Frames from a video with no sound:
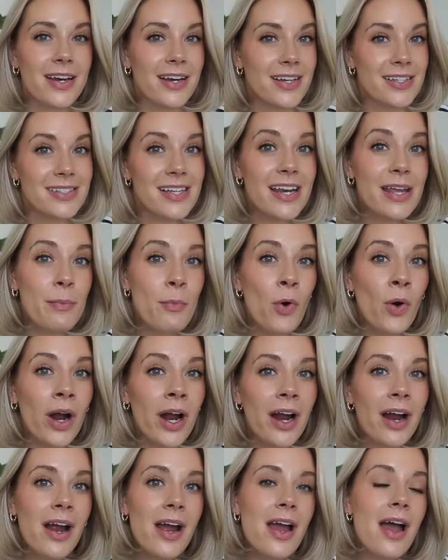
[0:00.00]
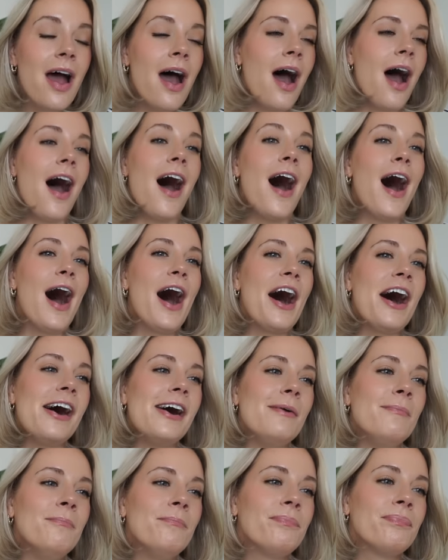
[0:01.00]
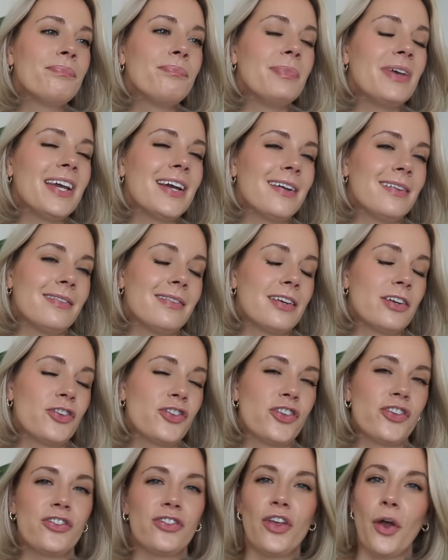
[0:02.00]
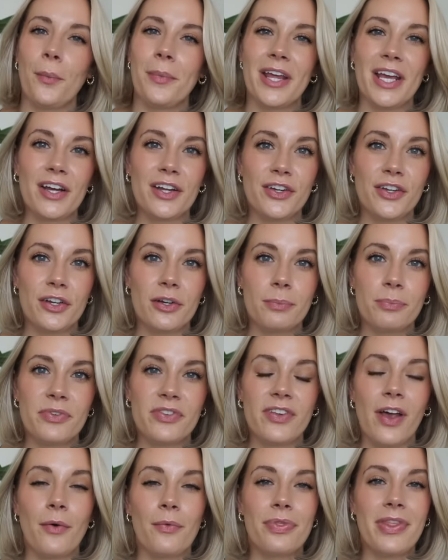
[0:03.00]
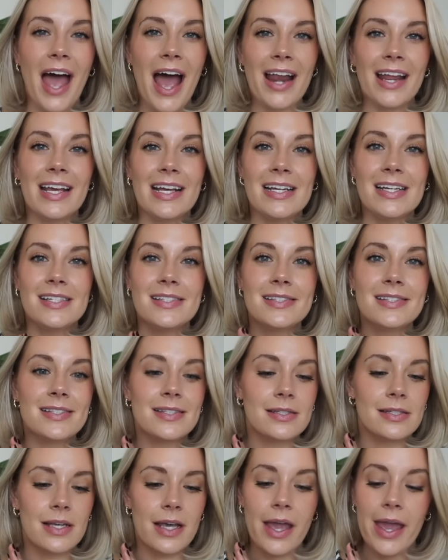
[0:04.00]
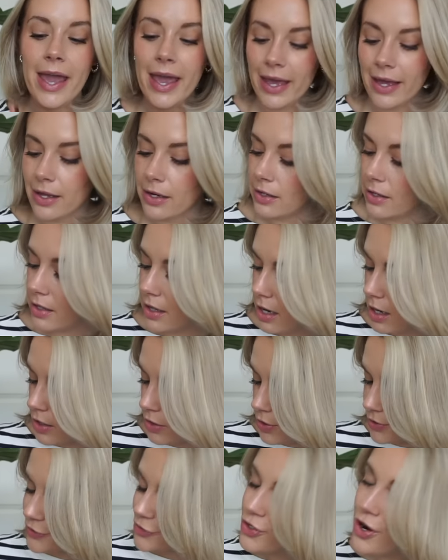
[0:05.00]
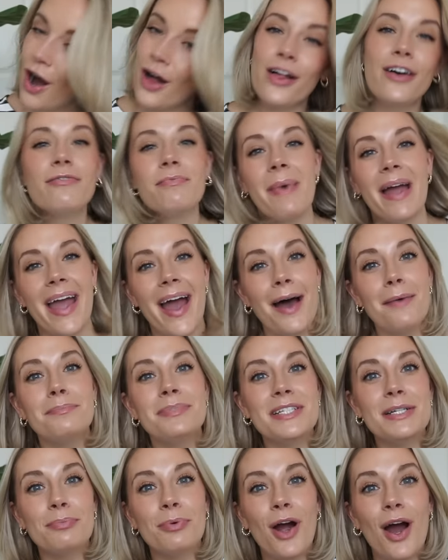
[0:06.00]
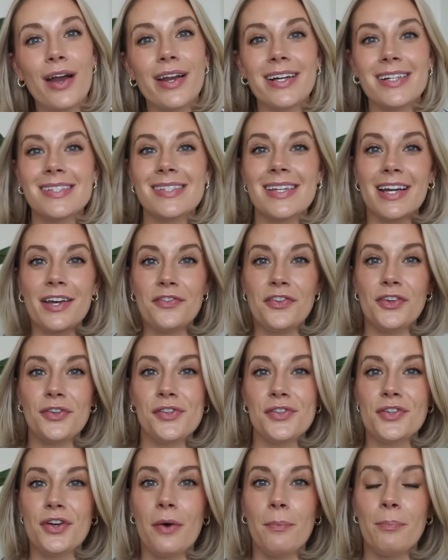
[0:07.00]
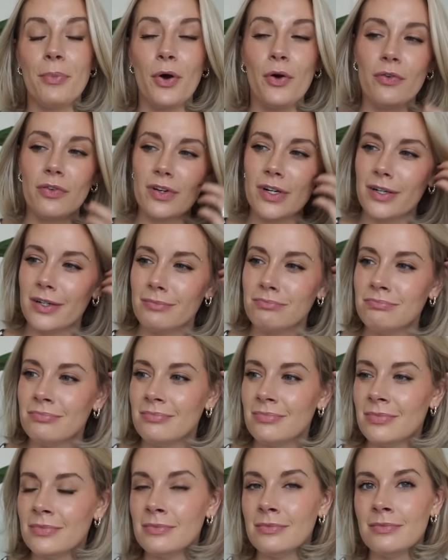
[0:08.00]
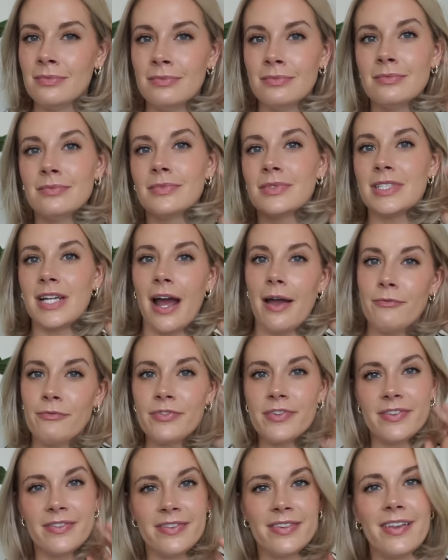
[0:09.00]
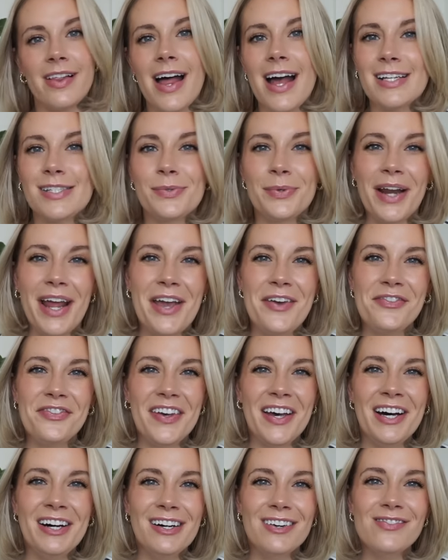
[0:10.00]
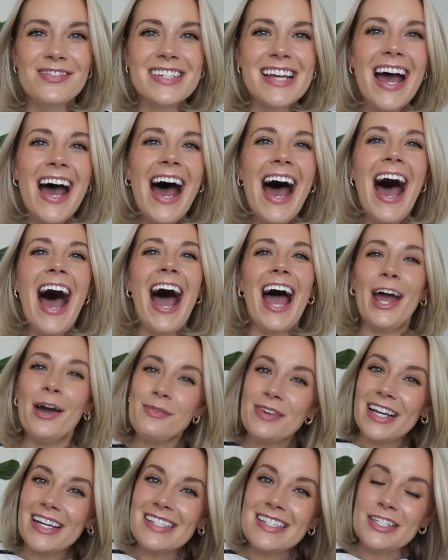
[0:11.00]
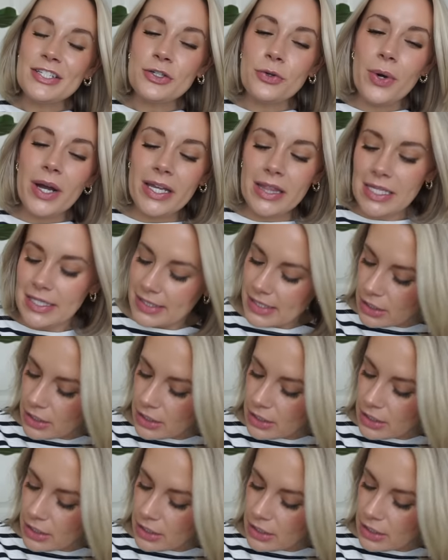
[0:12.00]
it is anymore um, because there's just so many good dupes. So that is it. Those are all of my empty products that I've used up over time since the last one I filmed. I hope you guys enjoyed these